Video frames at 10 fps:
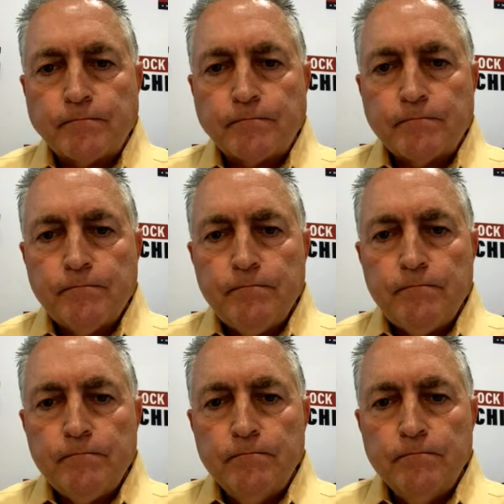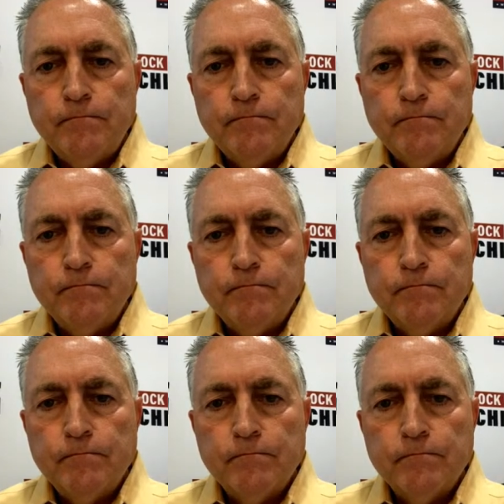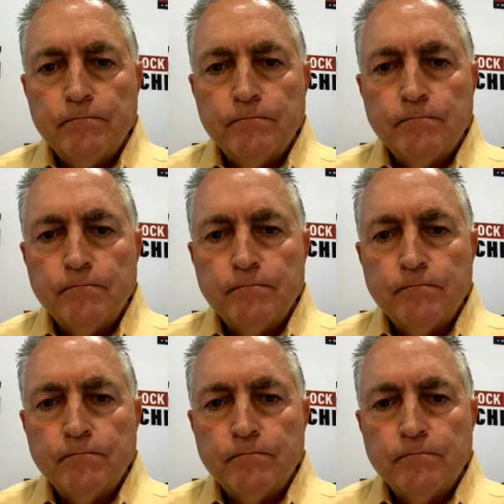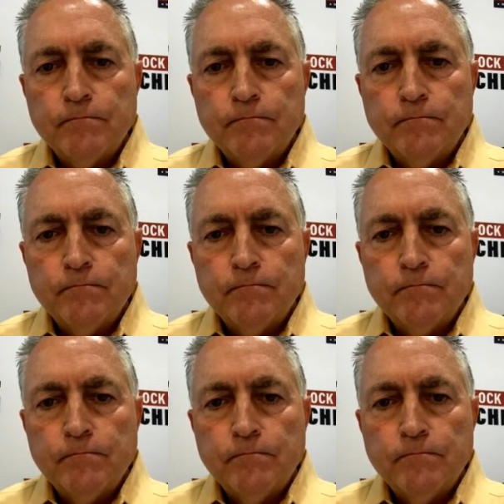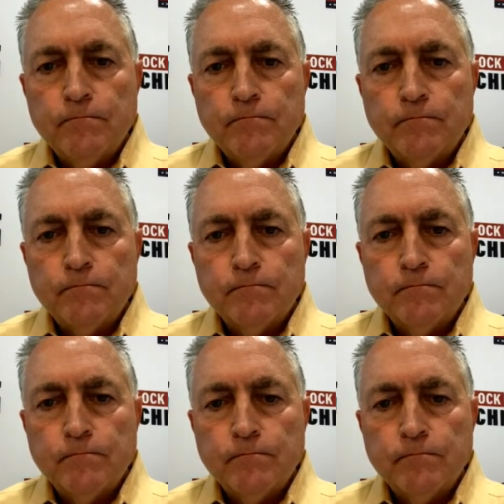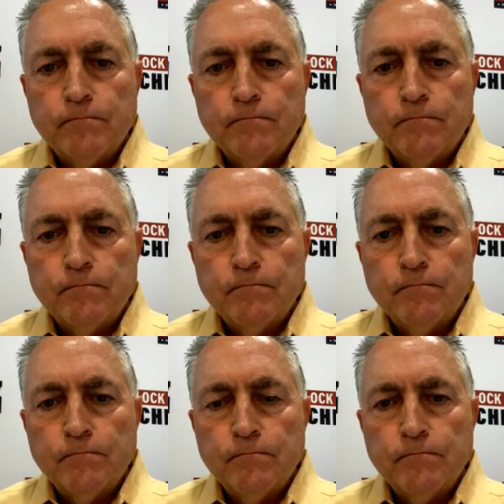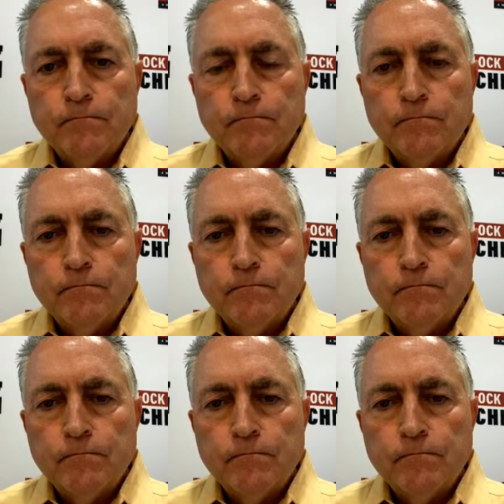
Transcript: (not speaking)